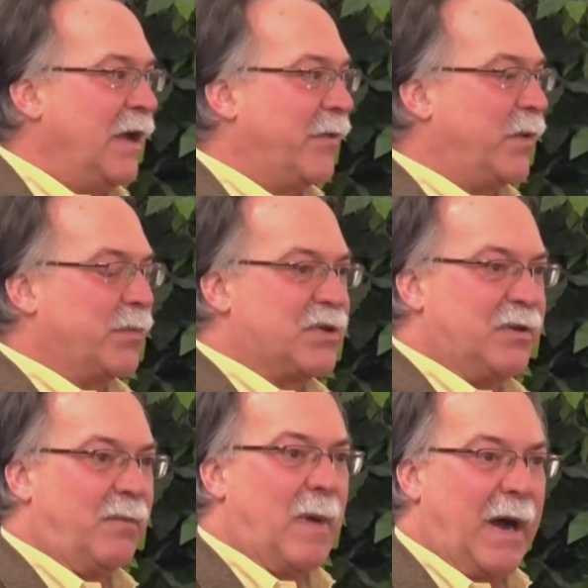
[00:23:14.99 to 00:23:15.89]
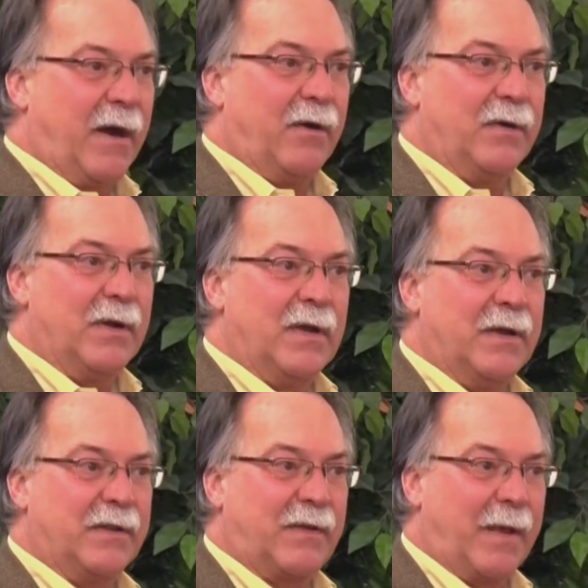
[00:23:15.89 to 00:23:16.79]
if we were still mired
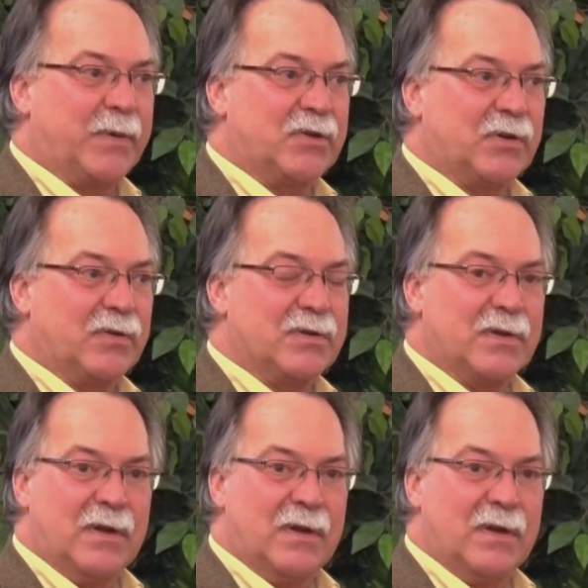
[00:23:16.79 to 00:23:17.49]
in the temperatures